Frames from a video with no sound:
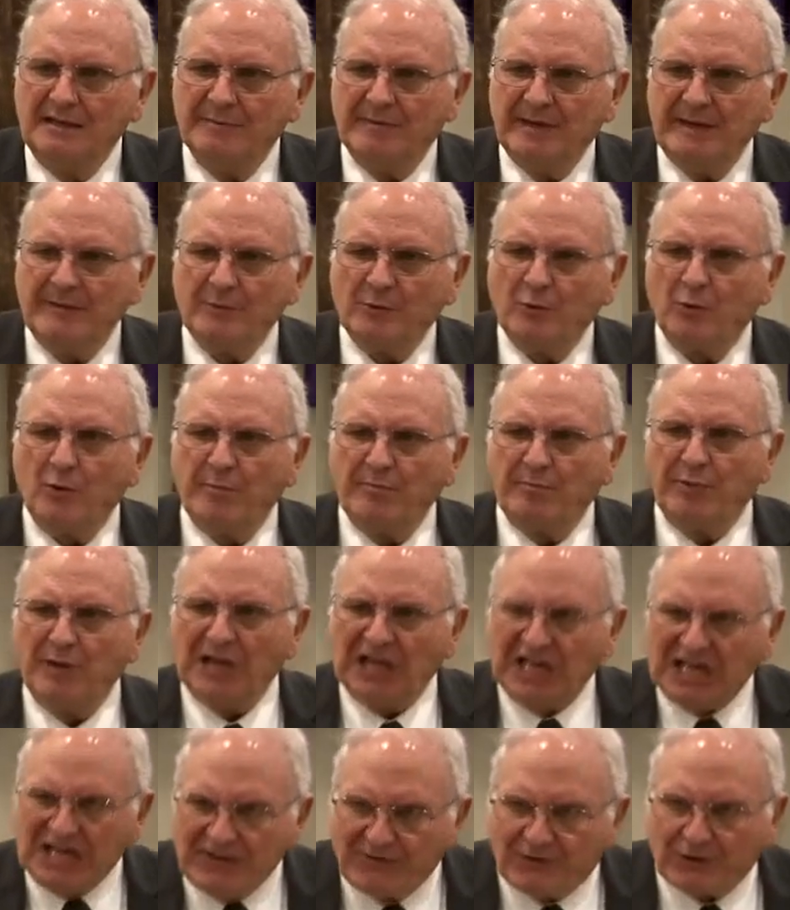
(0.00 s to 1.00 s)
People were
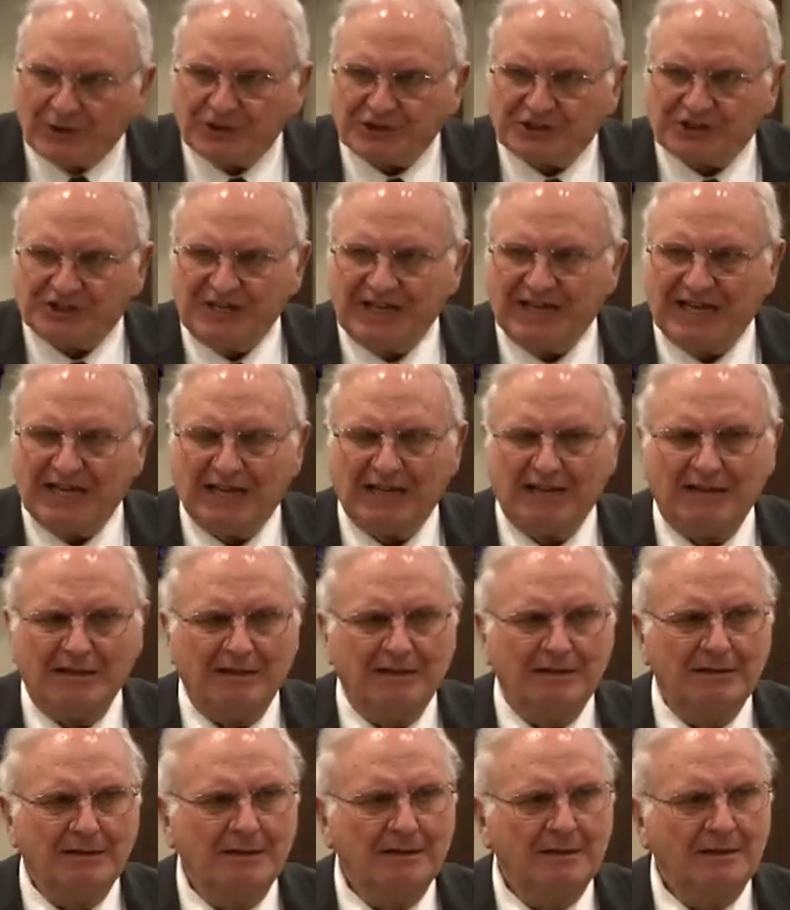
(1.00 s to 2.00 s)
believers then.
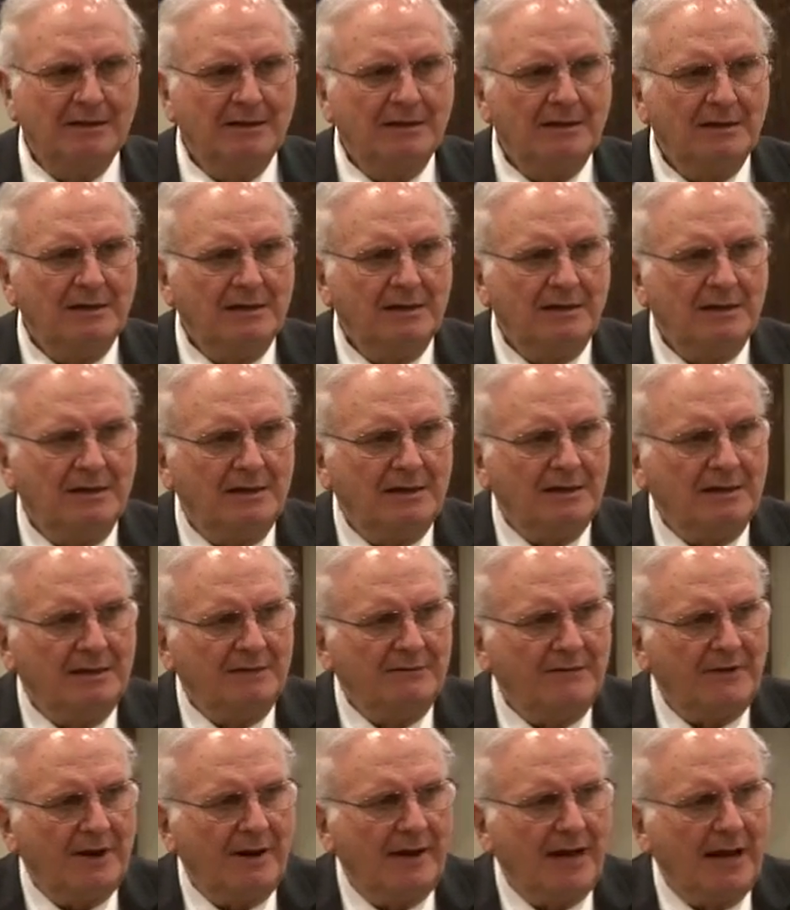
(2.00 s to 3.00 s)

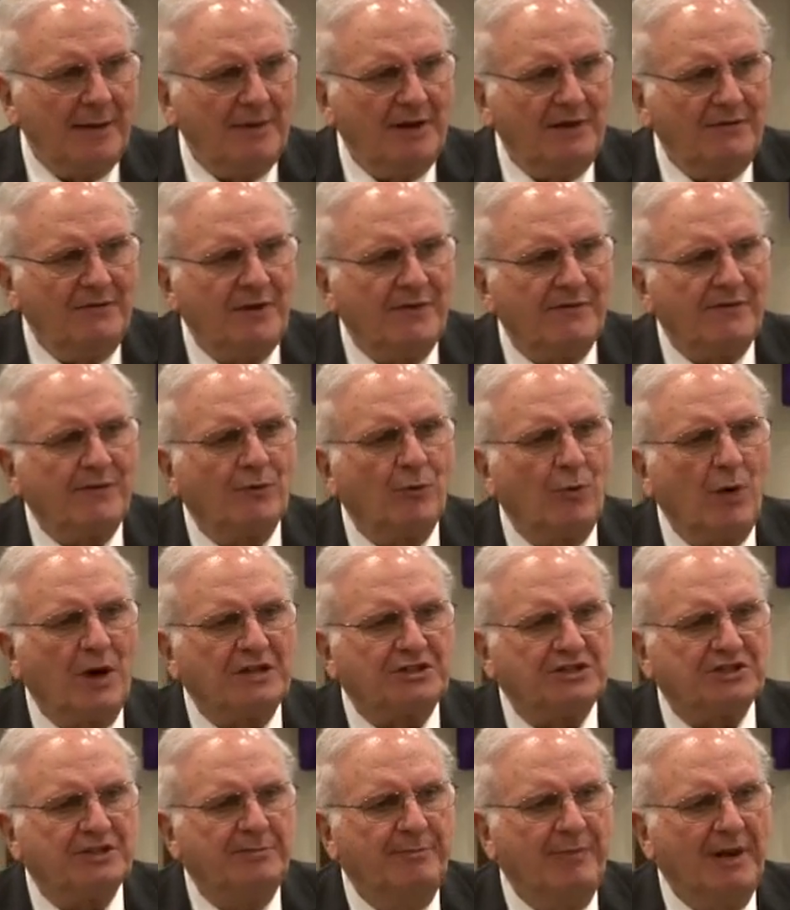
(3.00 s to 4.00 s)
How many of you ever
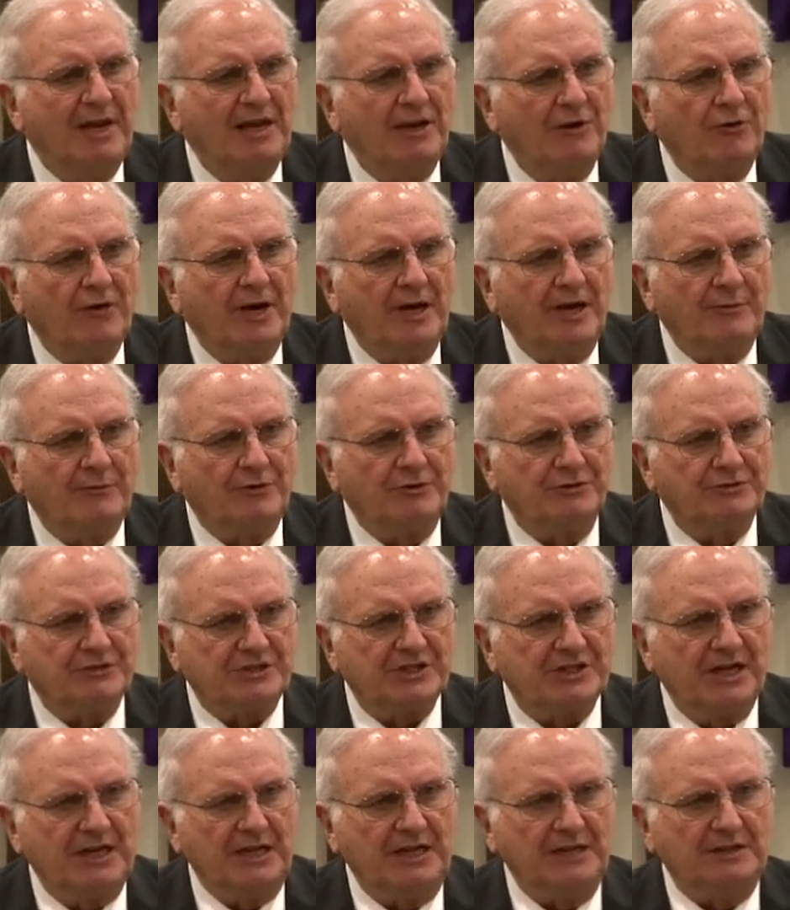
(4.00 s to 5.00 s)
watched the Billy Graham
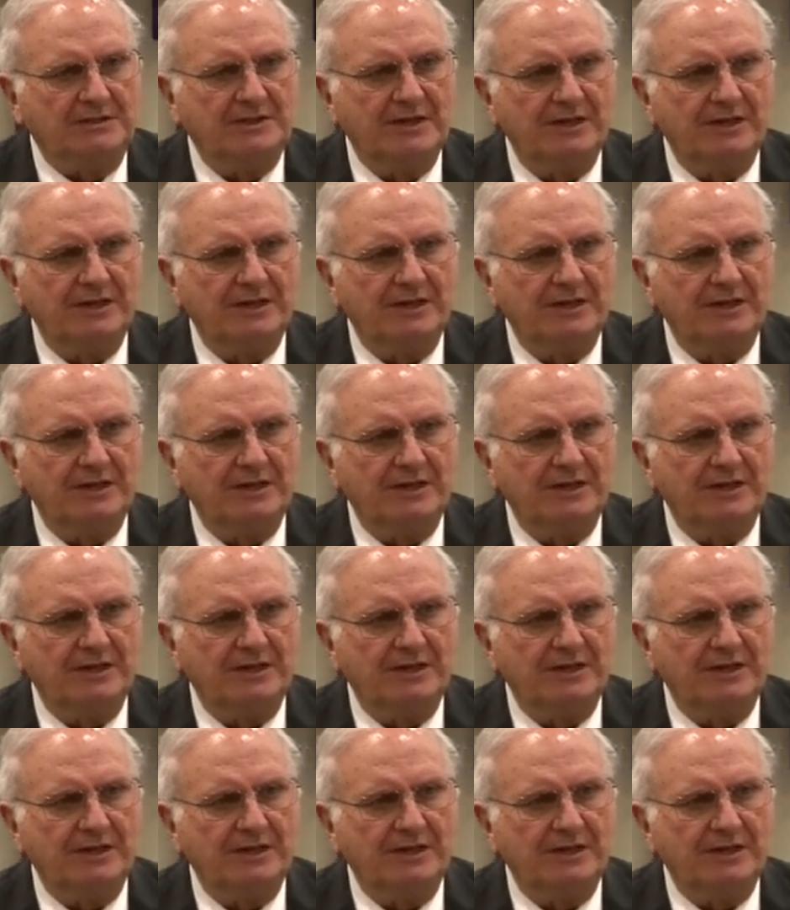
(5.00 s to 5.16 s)
Crusade?